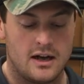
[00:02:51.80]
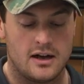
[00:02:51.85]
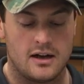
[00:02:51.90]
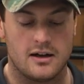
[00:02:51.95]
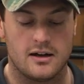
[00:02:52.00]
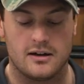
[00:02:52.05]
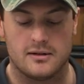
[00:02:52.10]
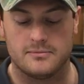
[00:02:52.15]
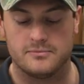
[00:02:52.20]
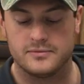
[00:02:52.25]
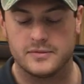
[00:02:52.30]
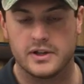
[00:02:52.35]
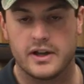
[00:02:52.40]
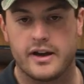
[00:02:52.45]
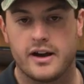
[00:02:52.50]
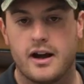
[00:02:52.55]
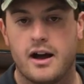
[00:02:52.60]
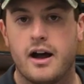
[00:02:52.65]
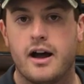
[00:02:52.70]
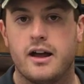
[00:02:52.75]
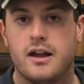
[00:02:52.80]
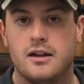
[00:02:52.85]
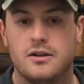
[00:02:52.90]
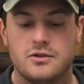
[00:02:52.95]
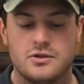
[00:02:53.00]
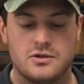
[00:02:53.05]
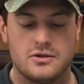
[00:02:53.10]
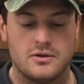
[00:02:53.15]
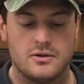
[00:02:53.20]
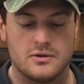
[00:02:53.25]
A lot of
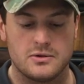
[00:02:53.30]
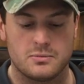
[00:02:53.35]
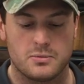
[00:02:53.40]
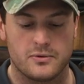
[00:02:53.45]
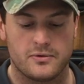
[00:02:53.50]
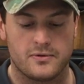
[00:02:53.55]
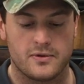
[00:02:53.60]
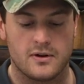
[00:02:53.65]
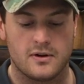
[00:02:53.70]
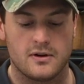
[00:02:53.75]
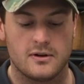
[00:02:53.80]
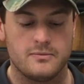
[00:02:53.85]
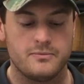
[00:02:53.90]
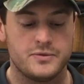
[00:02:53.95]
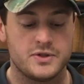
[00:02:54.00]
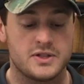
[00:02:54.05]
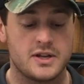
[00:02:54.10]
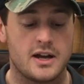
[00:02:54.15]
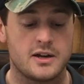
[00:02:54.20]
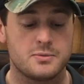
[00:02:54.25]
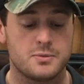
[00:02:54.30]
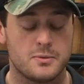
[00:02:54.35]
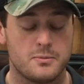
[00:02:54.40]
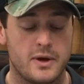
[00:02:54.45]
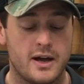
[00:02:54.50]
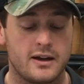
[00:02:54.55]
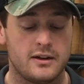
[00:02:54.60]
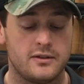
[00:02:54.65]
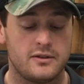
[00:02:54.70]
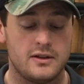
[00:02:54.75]
high-end shooters prefer detachable
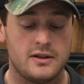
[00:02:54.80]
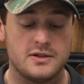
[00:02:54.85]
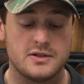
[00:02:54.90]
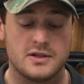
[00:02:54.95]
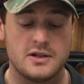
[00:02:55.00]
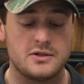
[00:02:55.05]
magazines.